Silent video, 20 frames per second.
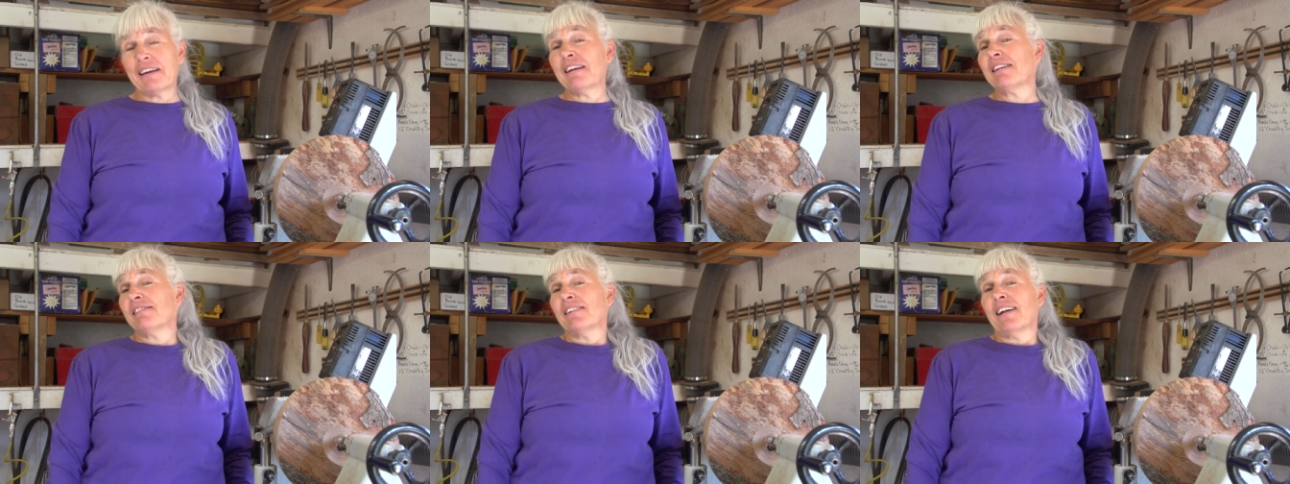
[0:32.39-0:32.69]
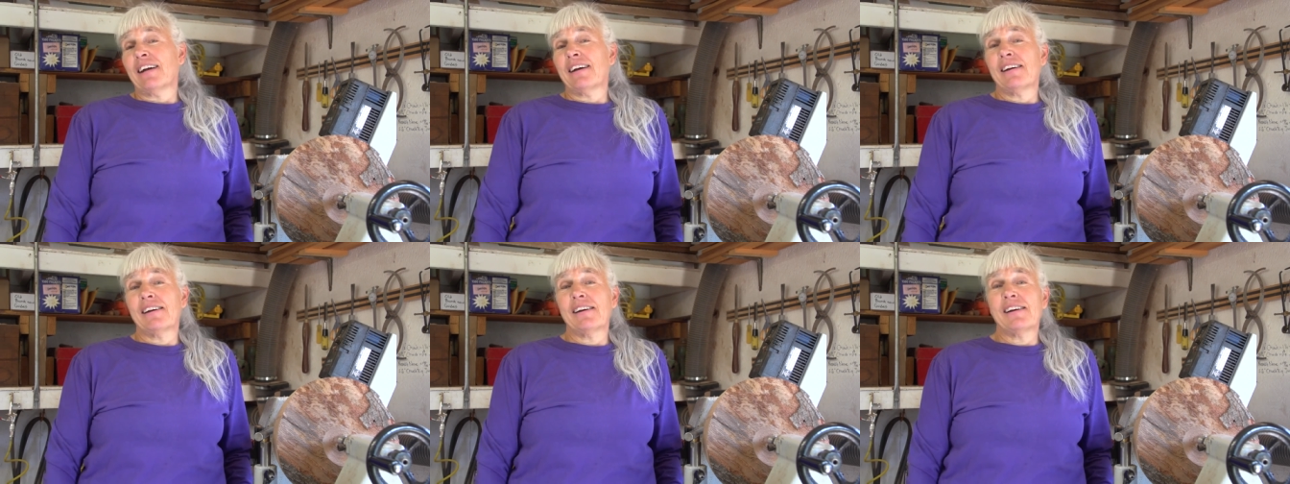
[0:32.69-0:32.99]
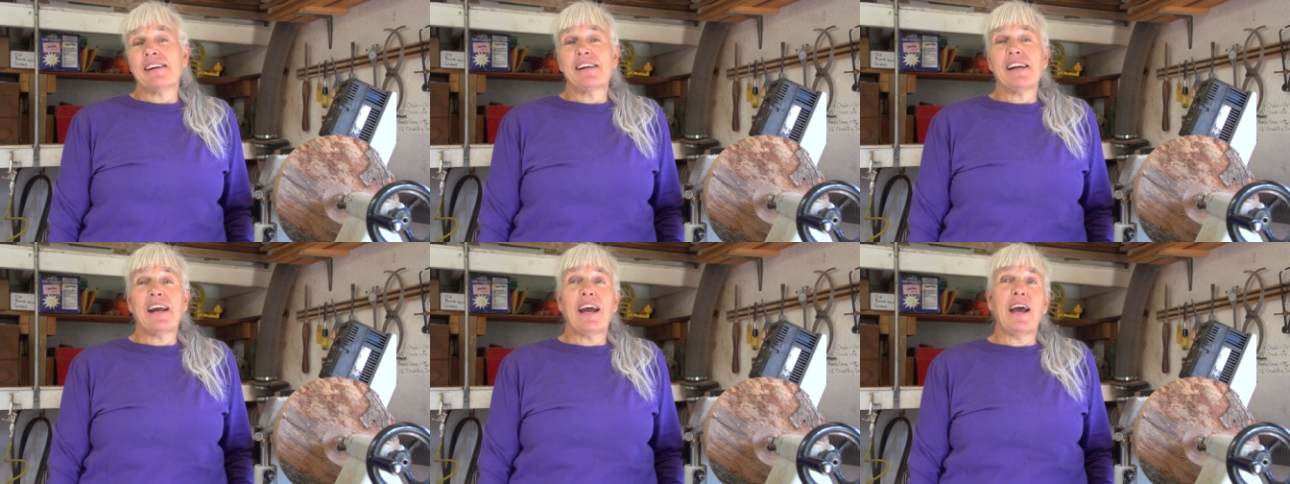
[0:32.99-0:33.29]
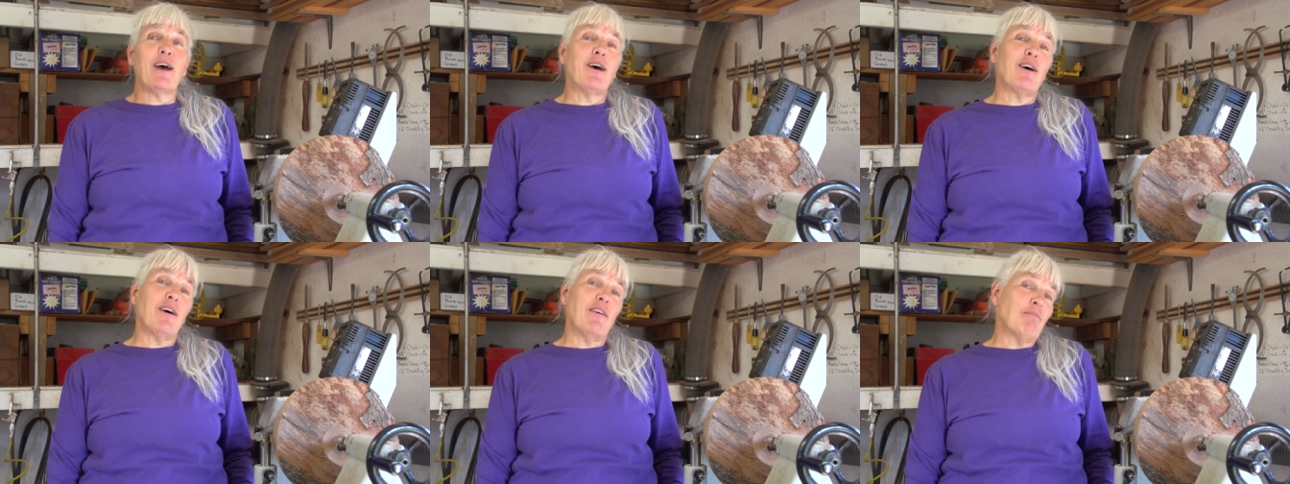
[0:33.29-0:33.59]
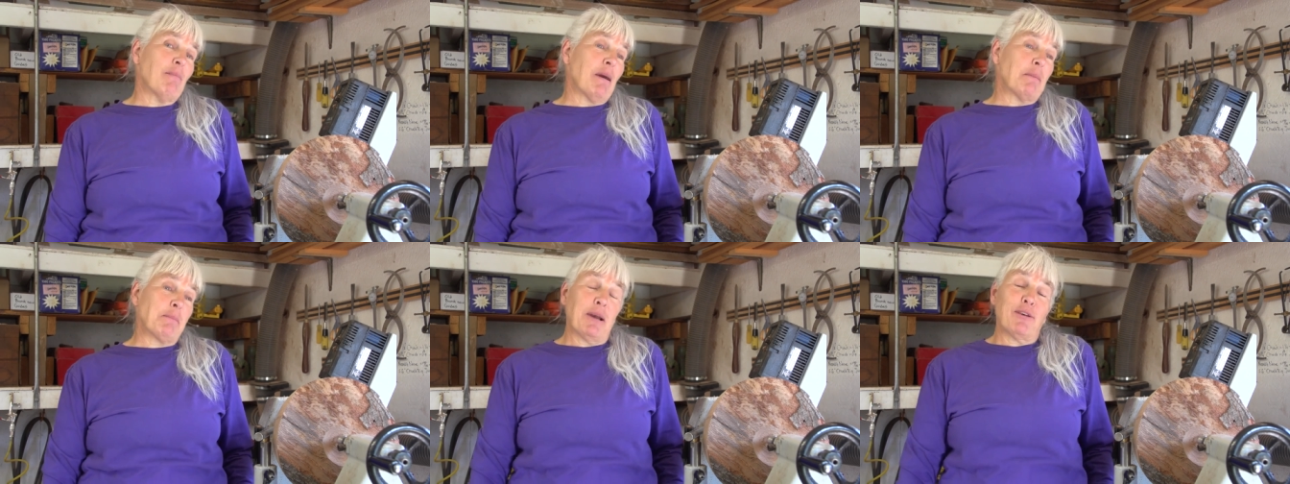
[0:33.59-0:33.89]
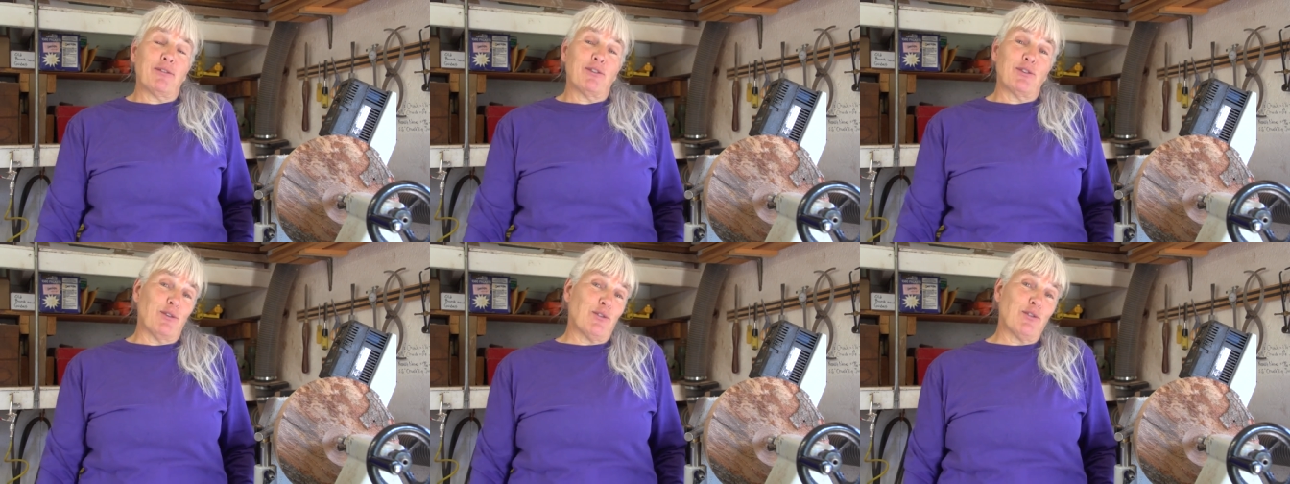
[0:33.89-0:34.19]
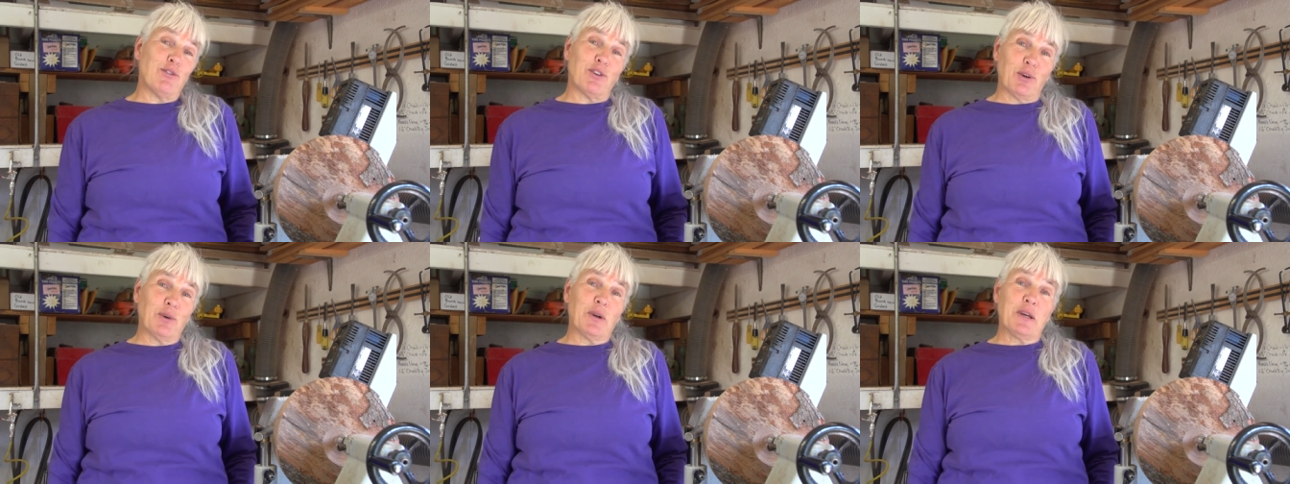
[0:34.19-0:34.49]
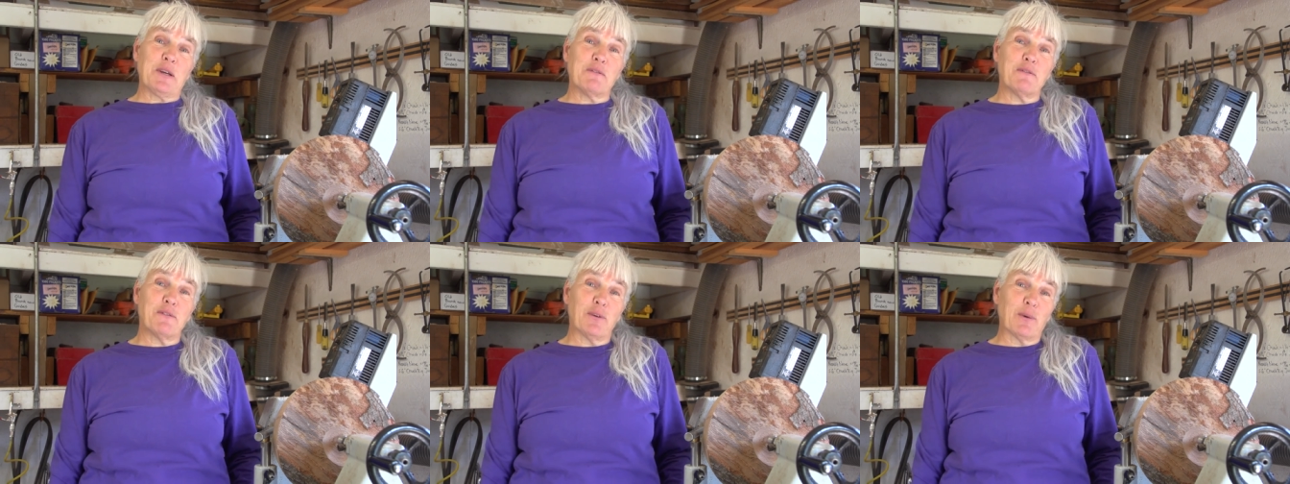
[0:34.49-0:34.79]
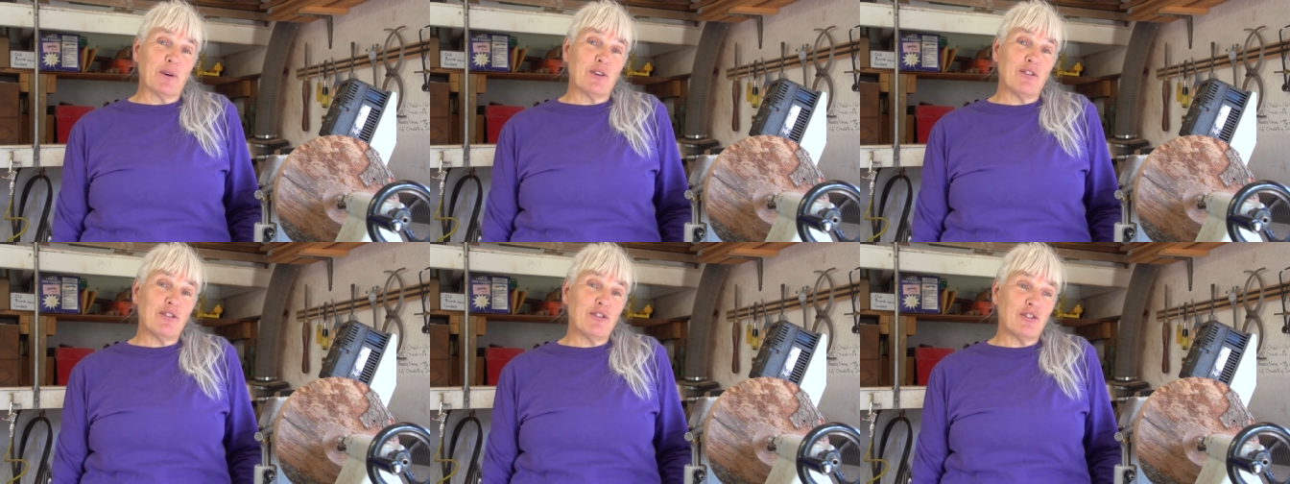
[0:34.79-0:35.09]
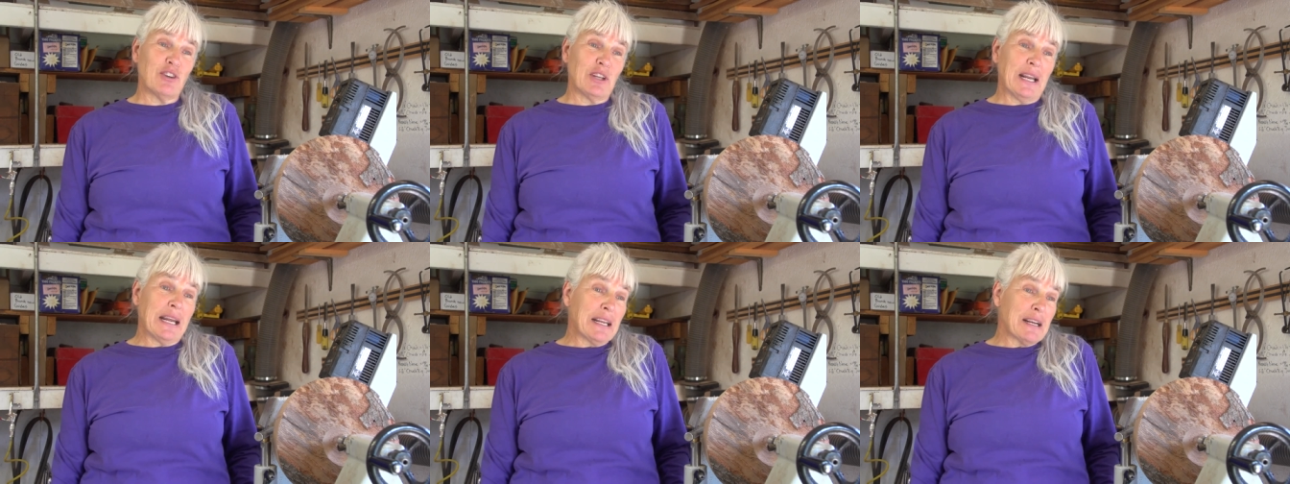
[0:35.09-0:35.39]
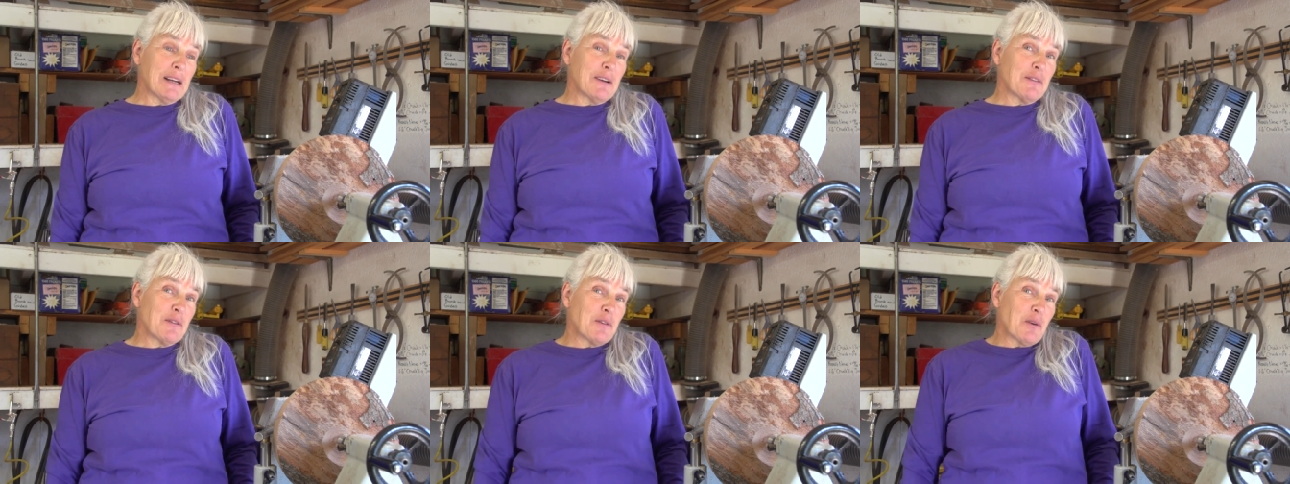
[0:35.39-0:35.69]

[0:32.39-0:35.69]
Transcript: and I have my master's degree in forest genetics,